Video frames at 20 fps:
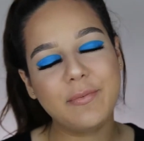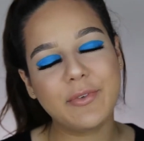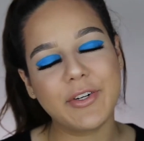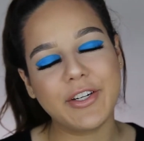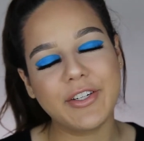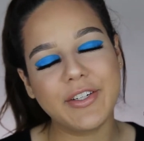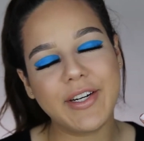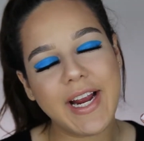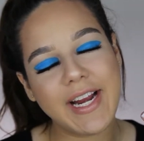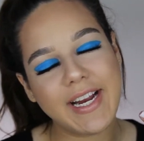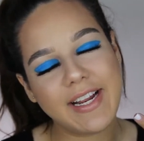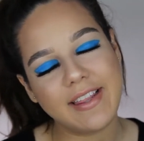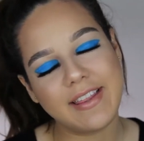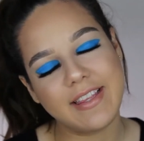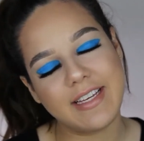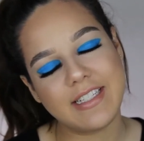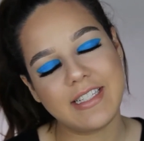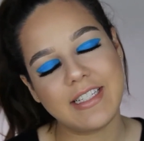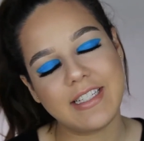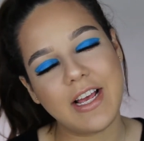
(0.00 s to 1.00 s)
recreating
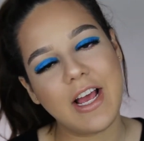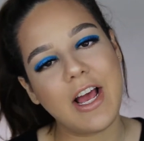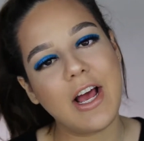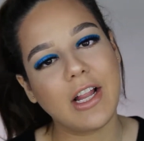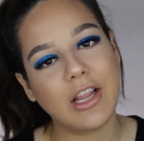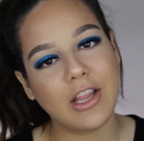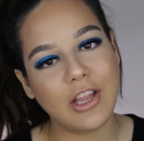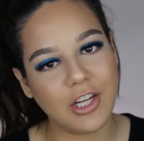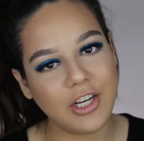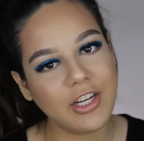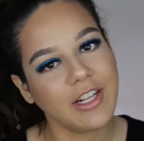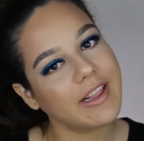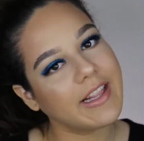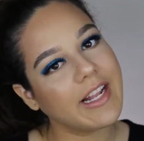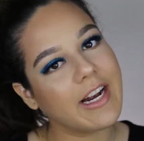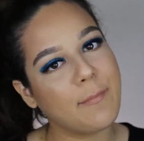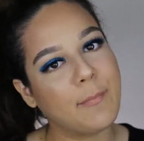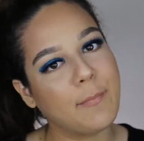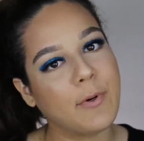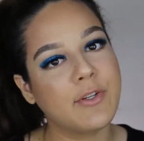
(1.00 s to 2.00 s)
this look
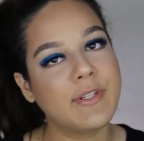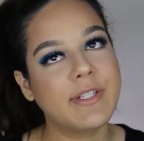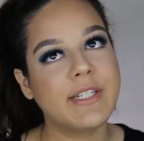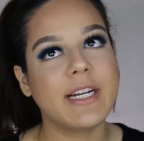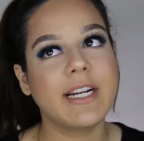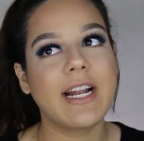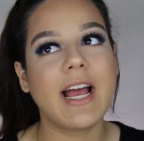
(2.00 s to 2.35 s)
that I posted,